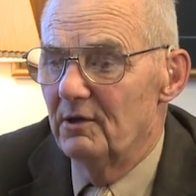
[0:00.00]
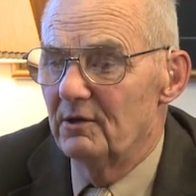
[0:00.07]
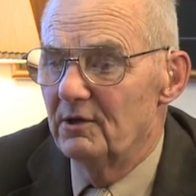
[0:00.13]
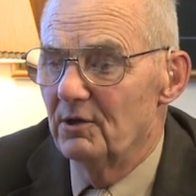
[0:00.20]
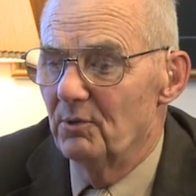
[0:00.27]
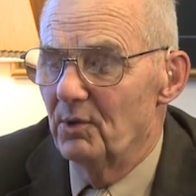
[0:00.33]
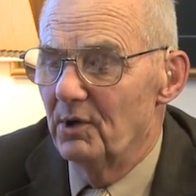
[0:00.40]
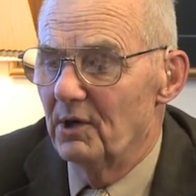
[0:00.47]

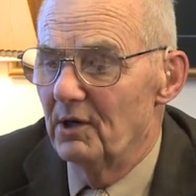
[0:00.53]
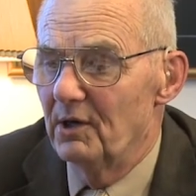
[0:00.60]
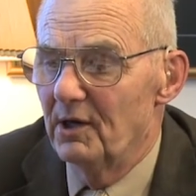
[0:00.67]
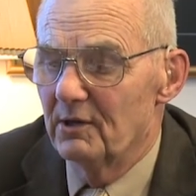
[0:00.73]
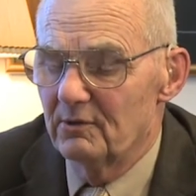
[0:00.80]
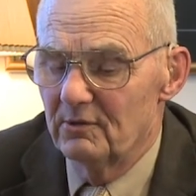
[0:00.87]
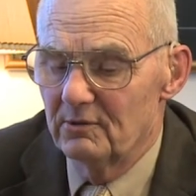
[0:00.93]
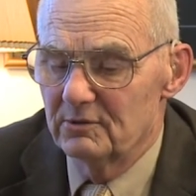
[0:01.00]
until we could
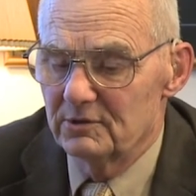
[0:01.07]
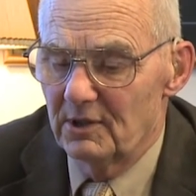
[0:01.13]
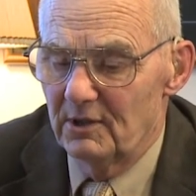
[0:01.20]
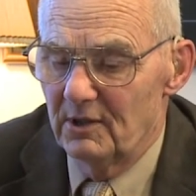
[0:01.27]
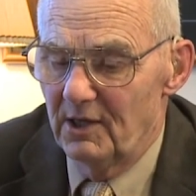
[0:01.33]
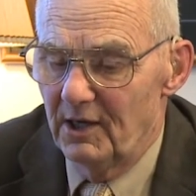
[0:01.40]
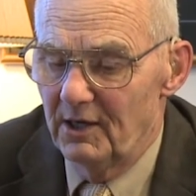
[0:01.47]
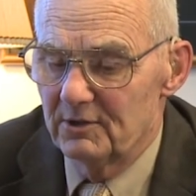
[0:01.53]
get those
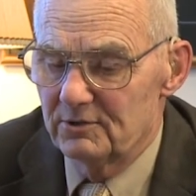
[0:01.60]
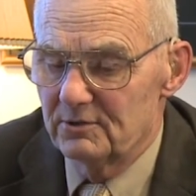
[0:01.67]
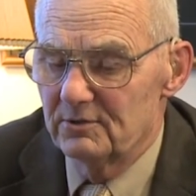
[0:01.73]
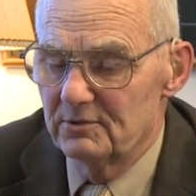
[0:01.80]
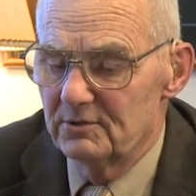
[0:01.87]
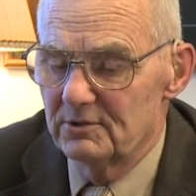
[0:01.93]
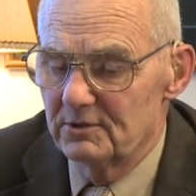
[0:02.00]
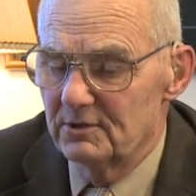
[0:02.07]

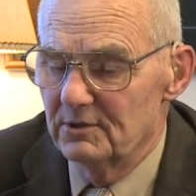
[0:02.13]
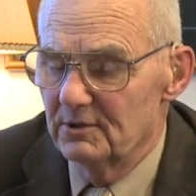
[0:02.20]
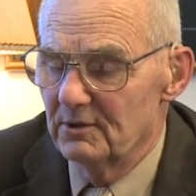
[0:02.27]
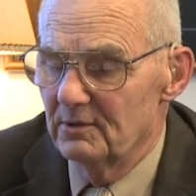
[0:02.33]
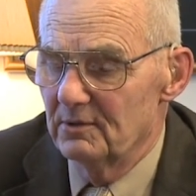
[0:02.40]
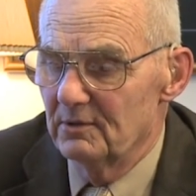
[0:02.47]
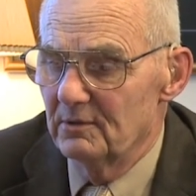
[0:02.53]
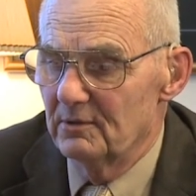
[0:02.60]
answers to,
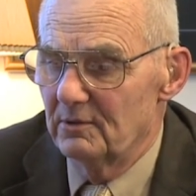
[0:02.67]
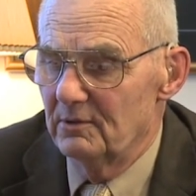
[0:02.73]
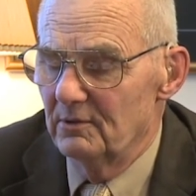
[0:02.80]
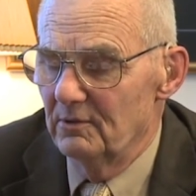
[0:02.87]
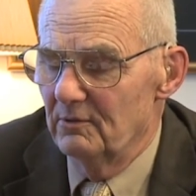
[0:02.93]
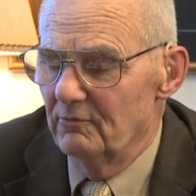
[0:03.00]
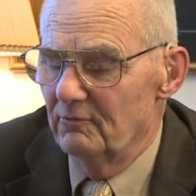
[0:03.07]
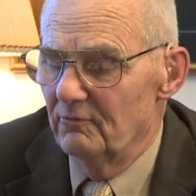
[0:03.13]
to
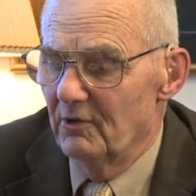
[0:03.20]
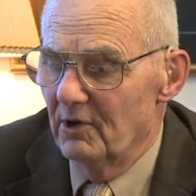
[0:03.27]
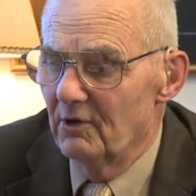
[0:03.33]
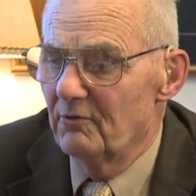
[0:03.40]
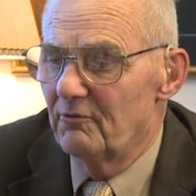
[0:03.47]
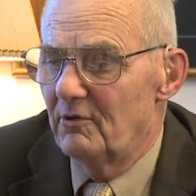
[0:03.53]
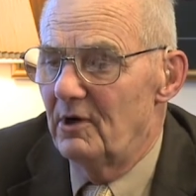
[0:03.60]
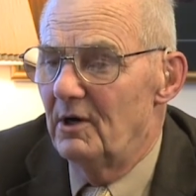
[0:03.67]

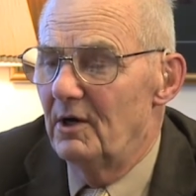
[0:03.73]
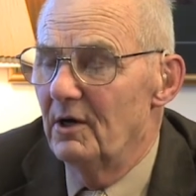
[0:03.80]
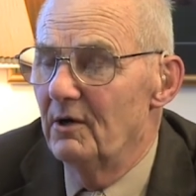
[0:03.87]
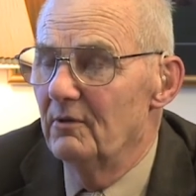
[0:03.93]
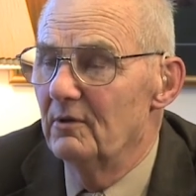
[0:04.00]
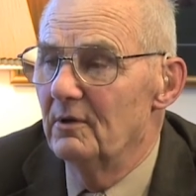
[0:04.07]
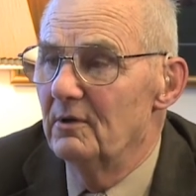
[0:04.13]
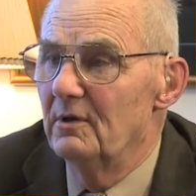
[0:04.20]

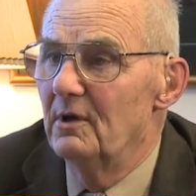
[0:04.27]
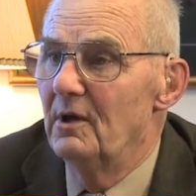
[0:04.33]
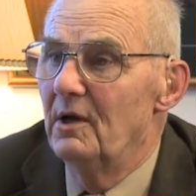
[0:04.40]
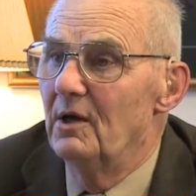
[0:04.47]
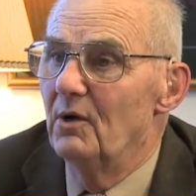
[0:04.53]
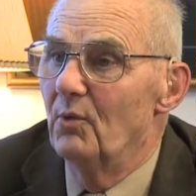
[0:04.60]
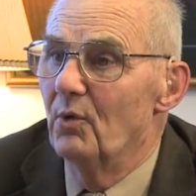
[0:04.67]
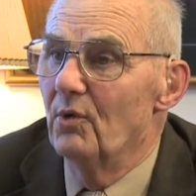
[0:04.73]
verify that
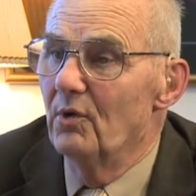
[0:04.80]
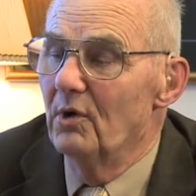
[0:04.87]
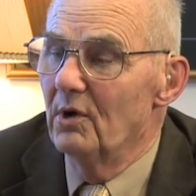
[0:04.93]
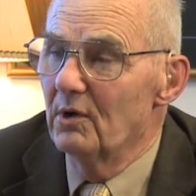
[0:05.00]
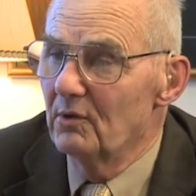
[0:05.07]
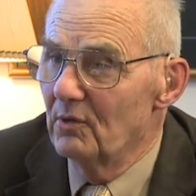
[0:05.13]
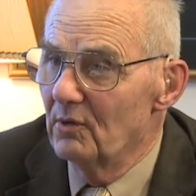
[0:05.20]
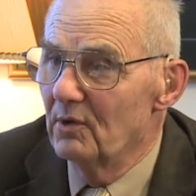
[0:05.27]
we're
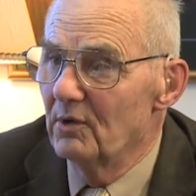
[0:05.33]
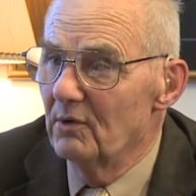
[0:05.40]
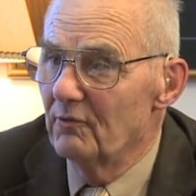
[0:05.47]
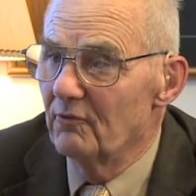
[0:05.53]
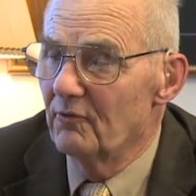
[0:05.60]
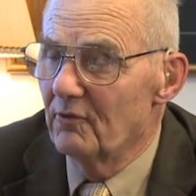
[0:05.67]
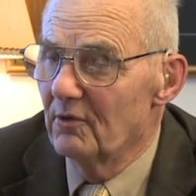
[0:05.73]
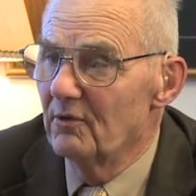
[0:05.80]
not going to
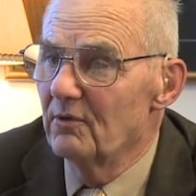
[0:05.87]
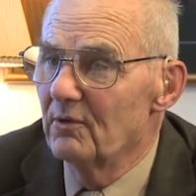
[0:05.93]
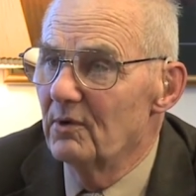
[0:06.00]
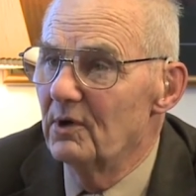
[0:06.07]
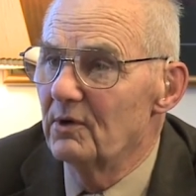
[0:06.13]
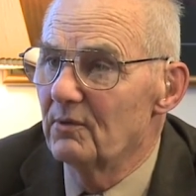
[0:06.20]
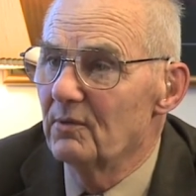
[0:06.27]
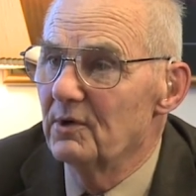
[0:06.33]
further
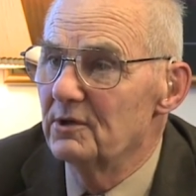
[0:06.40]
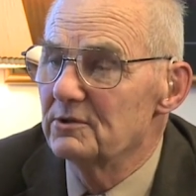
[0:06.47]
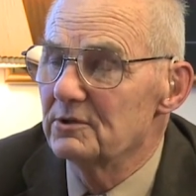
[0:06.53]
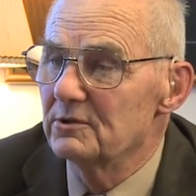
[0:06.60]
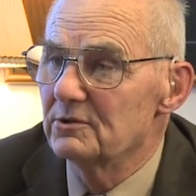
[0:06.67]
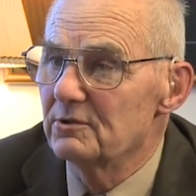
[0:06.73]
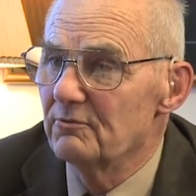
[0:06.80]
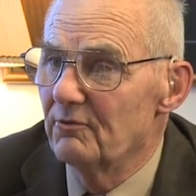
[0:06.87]
increase
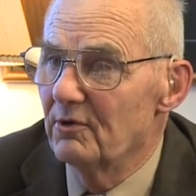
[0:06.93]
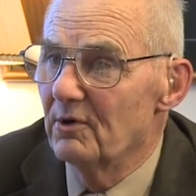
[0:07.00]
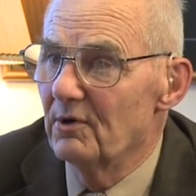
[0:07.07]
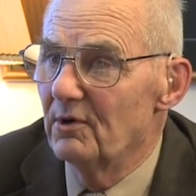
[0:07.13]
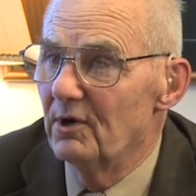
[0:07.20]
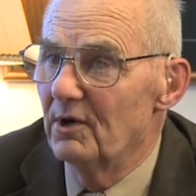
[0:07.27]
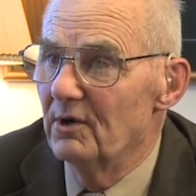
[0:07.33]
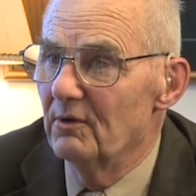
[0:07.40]
the
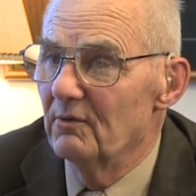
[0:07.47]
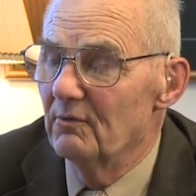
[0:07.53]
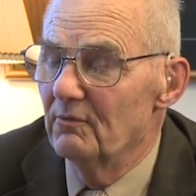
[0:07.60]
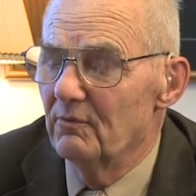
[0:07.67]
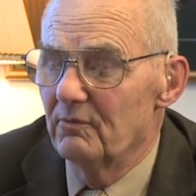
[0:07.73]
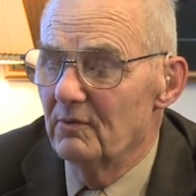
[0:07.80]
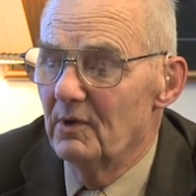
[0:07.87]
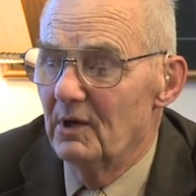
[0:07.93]
severity
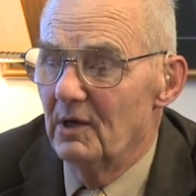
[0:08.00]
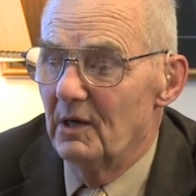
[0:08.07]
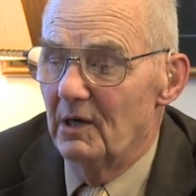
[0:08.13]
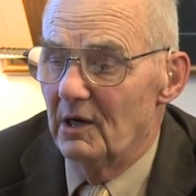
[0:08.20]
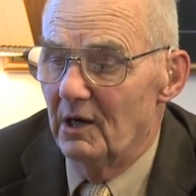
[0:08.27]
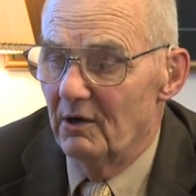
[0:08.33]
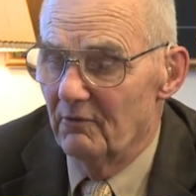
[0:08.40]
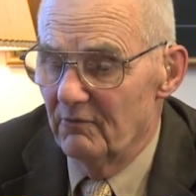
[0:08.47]
of
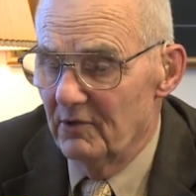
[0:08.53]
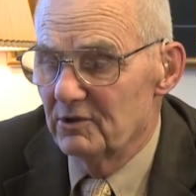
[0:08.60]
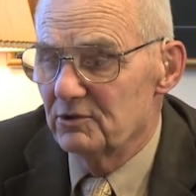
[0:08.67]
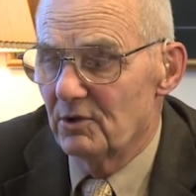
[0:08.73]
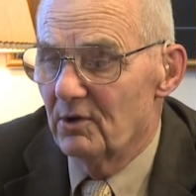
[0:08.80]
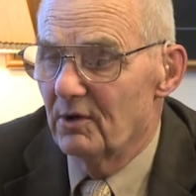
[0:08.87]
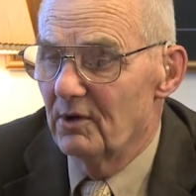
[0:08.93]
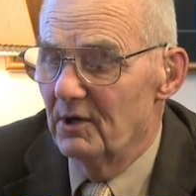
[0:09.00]
of this
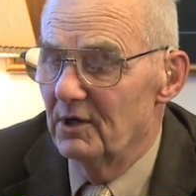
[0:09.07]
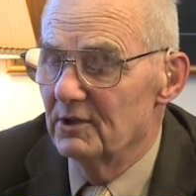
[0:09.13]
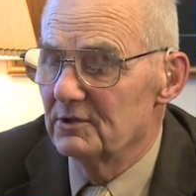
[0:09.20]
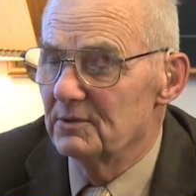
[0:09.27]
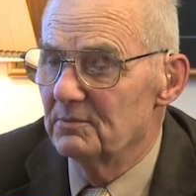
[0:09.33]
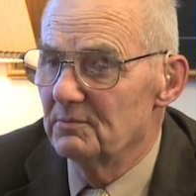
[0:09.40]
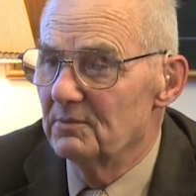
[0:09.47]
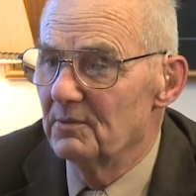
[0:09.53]

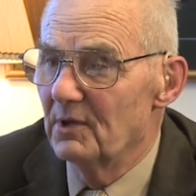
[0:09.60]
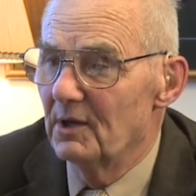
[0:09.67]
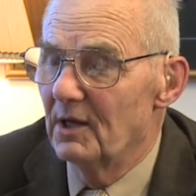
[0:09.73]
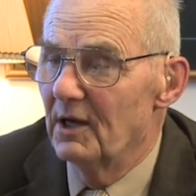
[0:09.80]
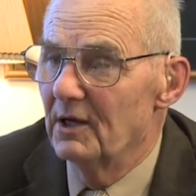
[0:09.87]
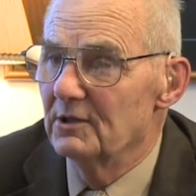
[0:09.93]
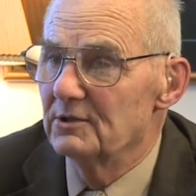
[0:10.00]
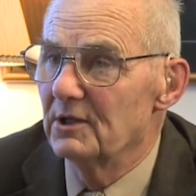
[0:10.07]
organism
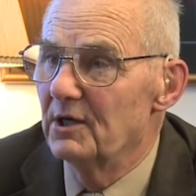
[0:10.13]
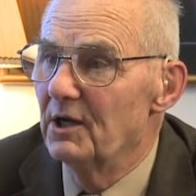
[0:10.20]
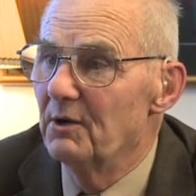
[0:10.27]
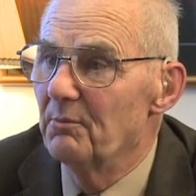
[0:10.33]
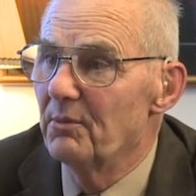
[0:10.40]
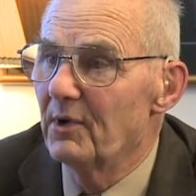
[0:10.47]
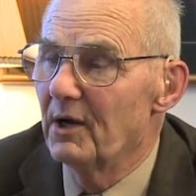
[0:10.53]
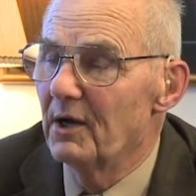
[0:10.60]
as it
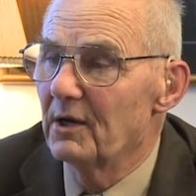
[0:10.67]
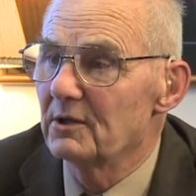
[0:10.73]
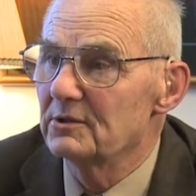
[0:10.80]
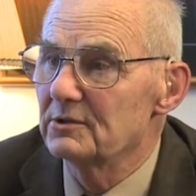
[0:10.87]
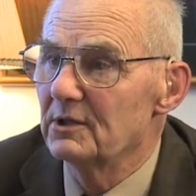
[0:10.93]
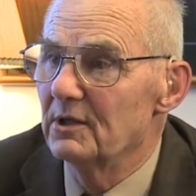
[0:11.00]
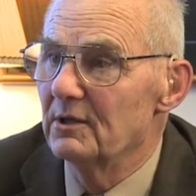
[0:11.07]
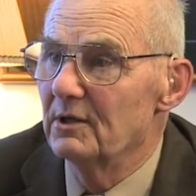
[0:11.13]

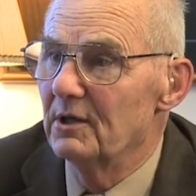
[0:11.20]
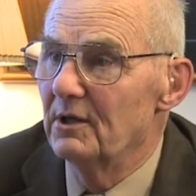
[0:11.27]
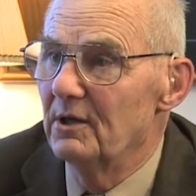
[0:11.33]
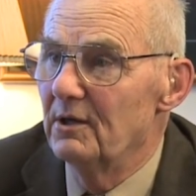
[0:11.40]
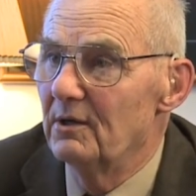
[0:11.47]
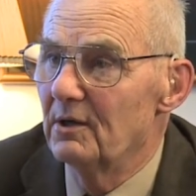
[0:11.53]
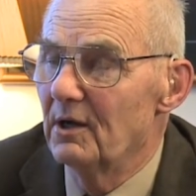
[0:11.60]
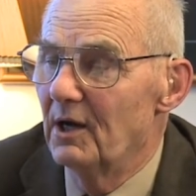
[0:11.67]
impacts in
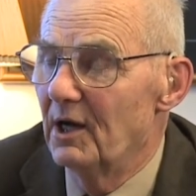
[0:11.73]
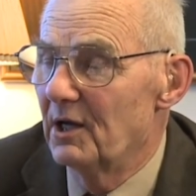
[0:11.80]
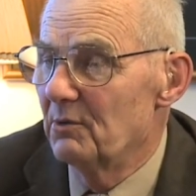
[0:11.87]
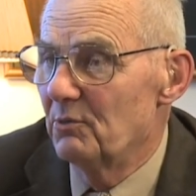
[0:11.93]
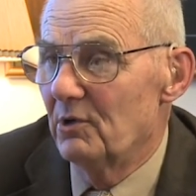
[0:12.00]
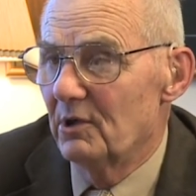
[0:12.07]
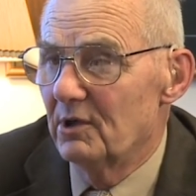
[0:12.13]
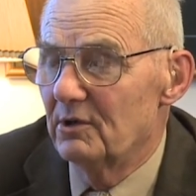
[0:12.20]
the
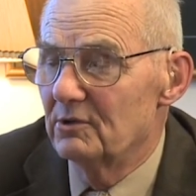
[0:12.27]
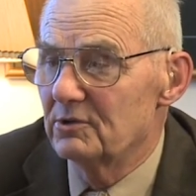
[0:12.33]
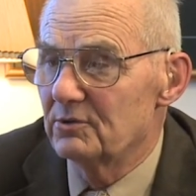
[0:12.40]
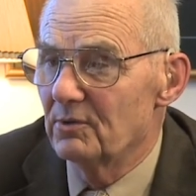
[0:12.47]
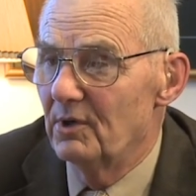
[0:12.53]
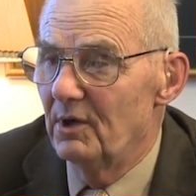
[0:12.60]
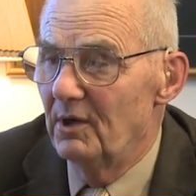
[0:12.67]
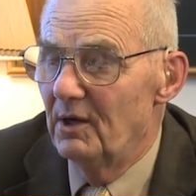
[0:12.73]
animal
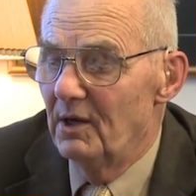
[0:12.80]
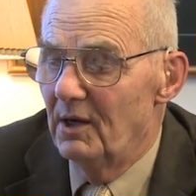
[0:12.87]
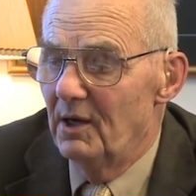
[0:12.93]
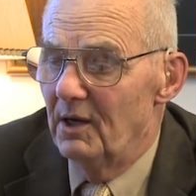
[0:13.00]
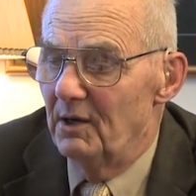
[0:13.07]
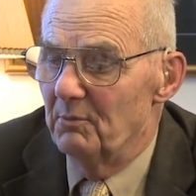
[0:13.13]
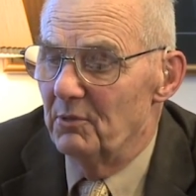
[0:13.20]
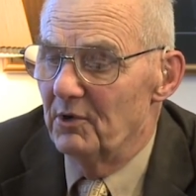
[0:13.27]
industry,
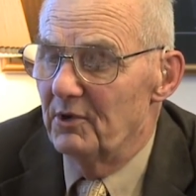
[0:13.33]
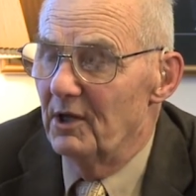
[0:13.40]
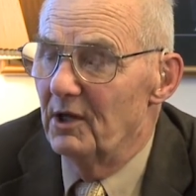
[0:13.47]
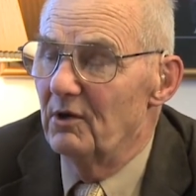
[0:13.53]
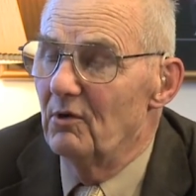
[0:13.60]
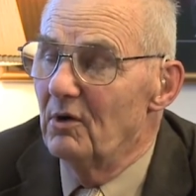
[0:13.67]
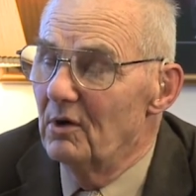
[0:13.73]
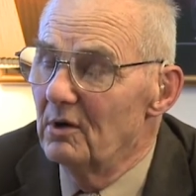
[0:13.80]
but
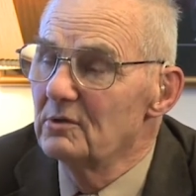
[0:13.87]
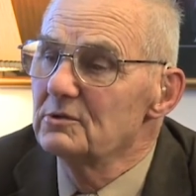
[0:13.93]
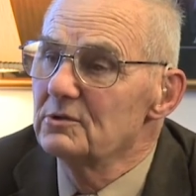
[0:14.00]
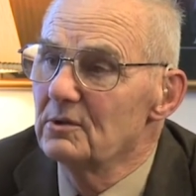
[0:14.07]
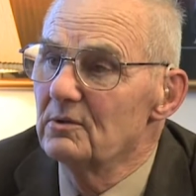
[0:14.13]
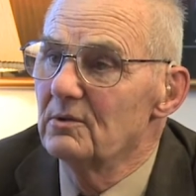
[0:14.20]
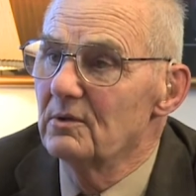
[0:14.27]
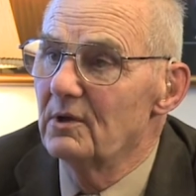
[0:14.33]
then
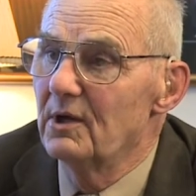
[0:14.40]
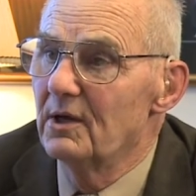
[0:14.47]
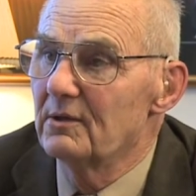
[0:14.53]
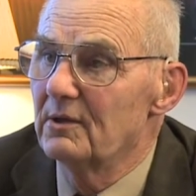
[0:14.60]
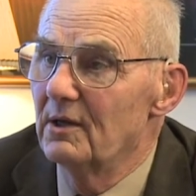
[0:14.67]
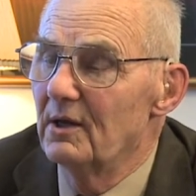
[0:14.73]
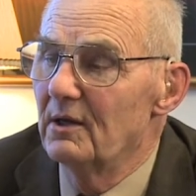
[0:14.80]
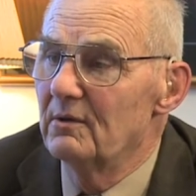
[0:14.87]
also to get
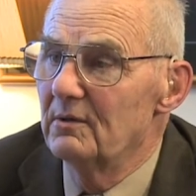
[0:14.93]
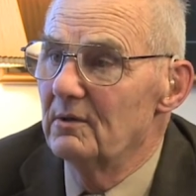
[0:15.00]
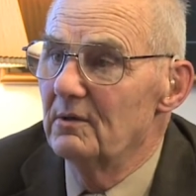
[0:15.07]
that